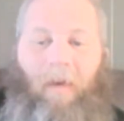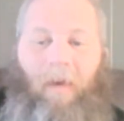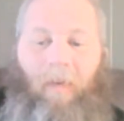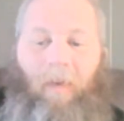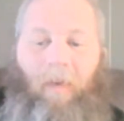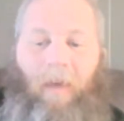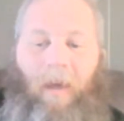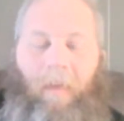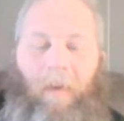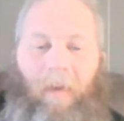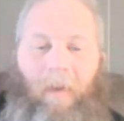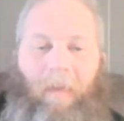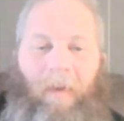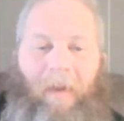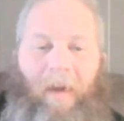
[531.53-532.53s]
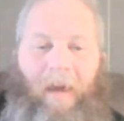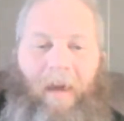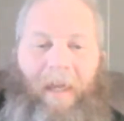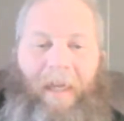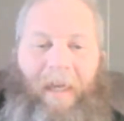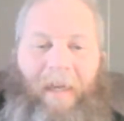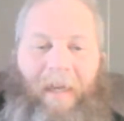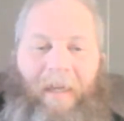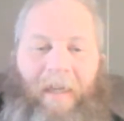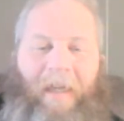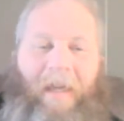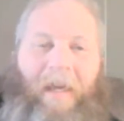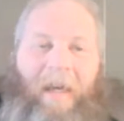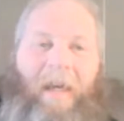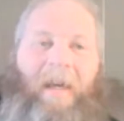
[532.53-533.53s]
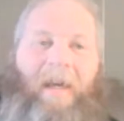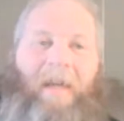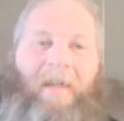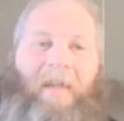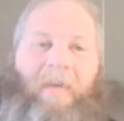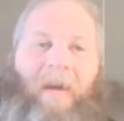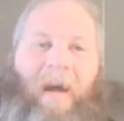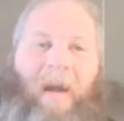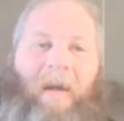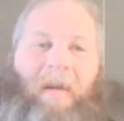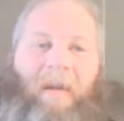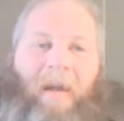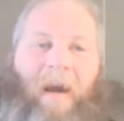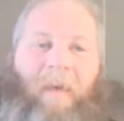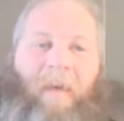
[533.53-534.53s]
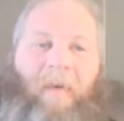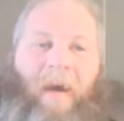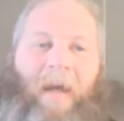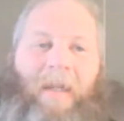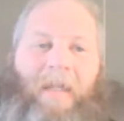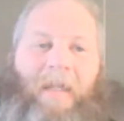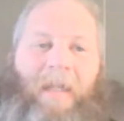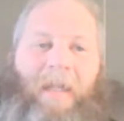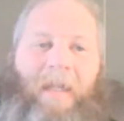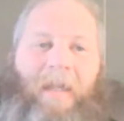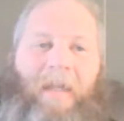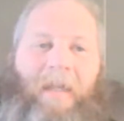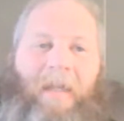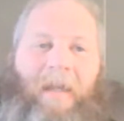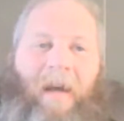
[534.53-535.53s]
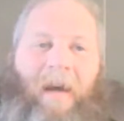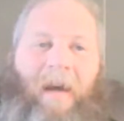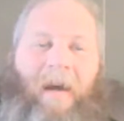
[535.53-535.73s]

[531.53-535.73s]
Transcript: We come up with an idea. We got a collaboration